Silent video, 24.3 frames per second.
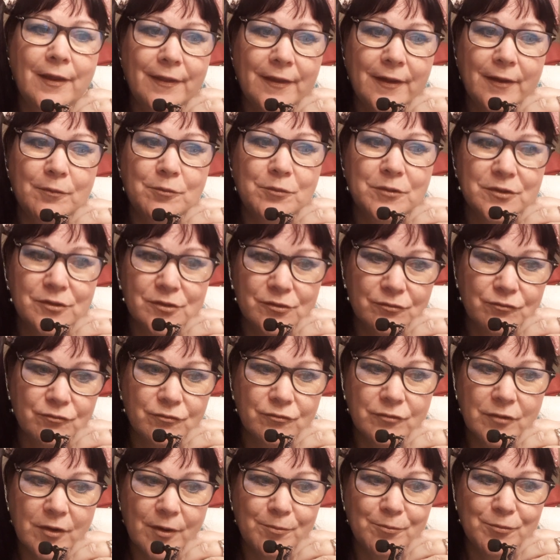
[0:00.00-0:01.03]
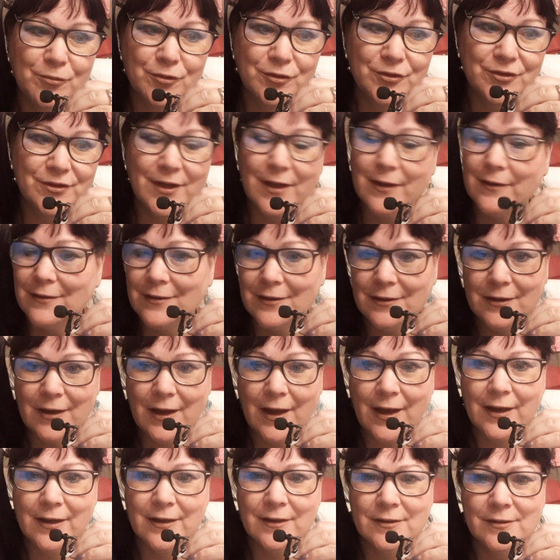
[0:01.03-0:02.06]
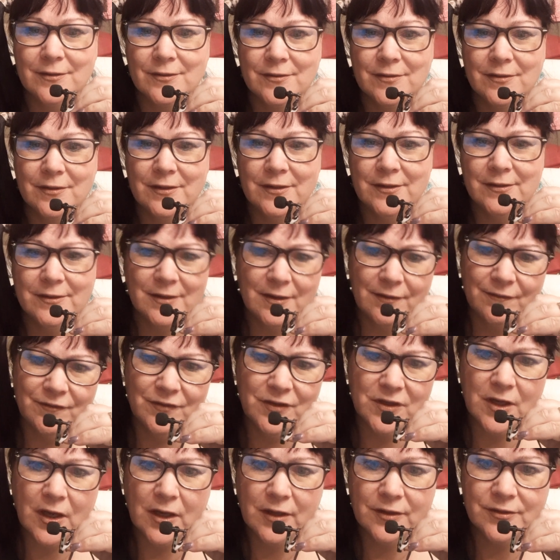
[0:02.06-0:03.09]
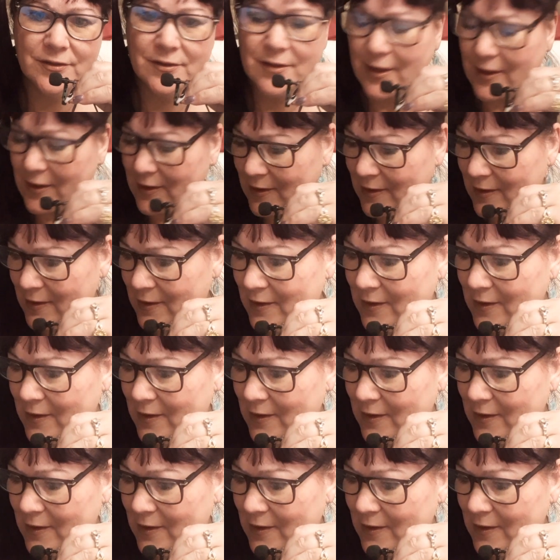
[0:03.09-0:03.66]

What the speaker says: that was represented as, he said fiance.